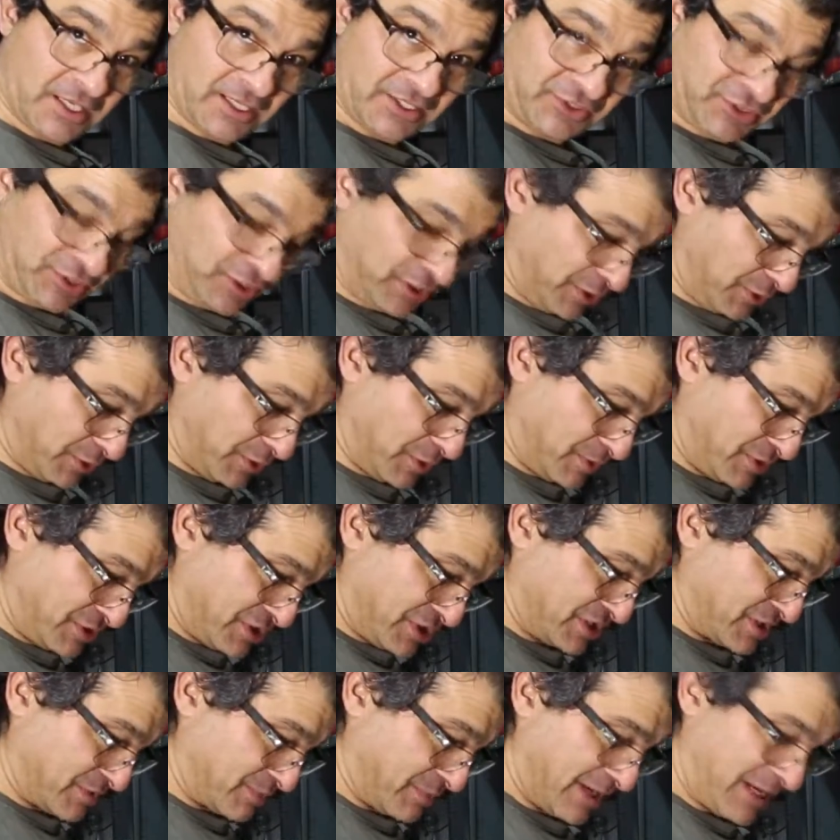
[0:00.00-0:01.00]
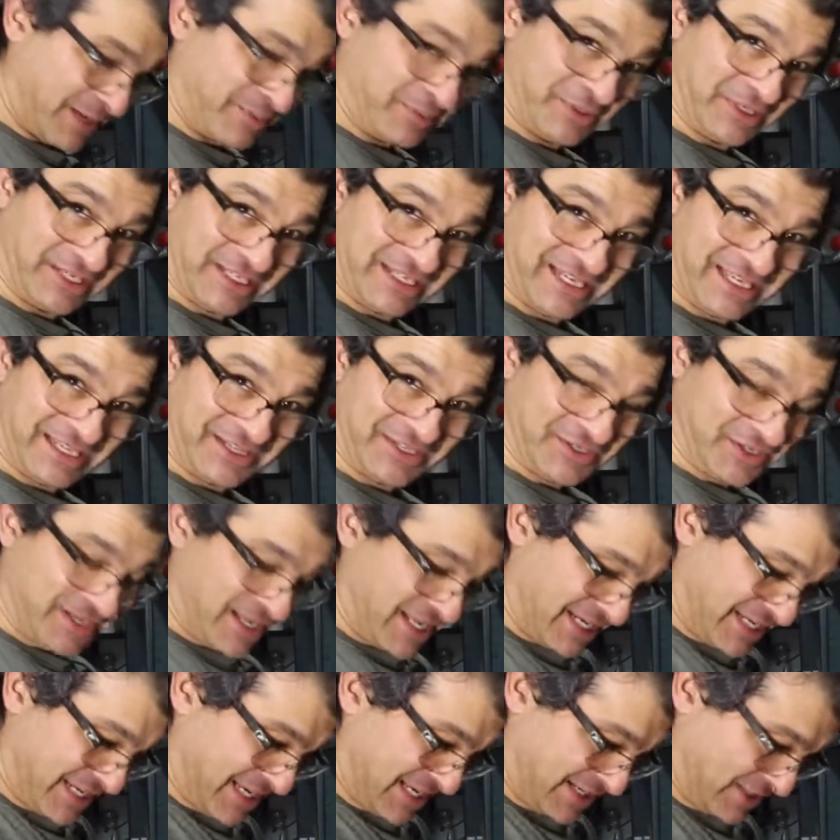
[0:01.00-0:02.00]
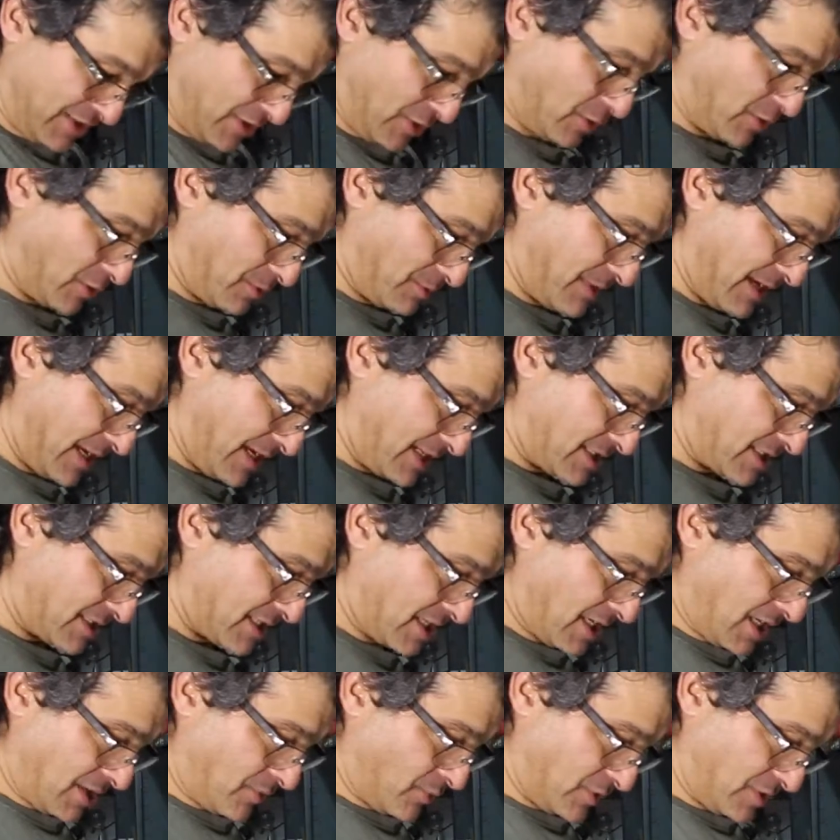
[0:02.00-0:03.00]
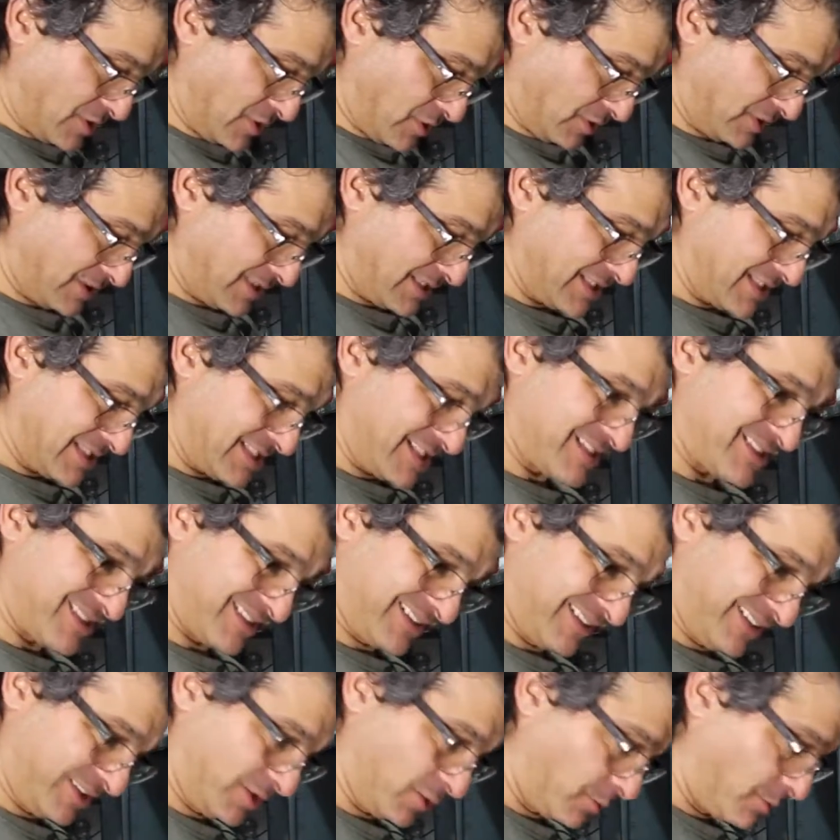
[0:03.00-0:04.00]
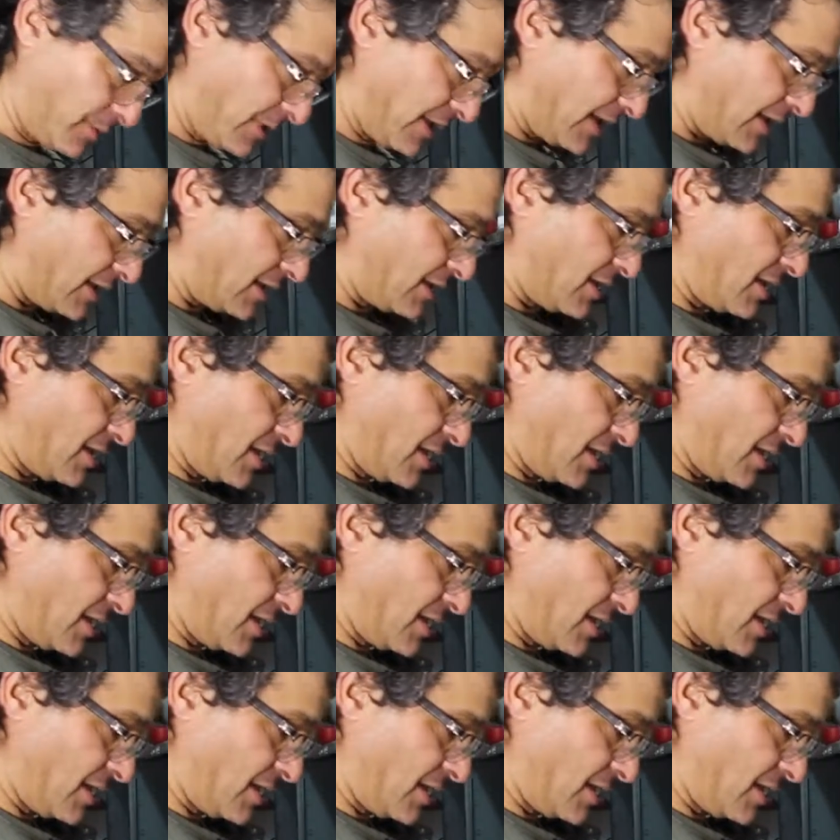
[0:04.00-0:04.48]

to glue the sheets of paper together, and he had a total mess when you only needed just a little bit.